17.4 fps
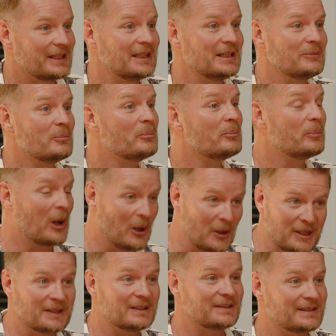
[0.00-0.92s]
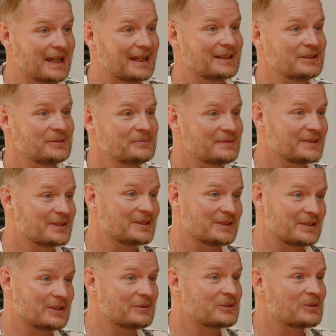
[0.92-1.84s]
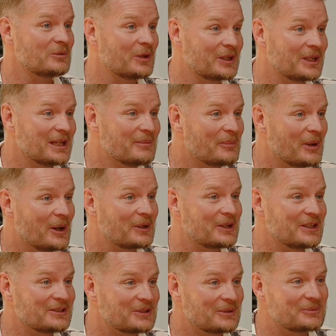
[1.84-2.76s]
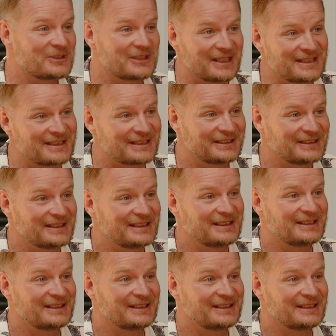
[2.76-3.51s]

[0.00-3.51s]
in Barking and Dagenham because I was working in Barking Job Centre,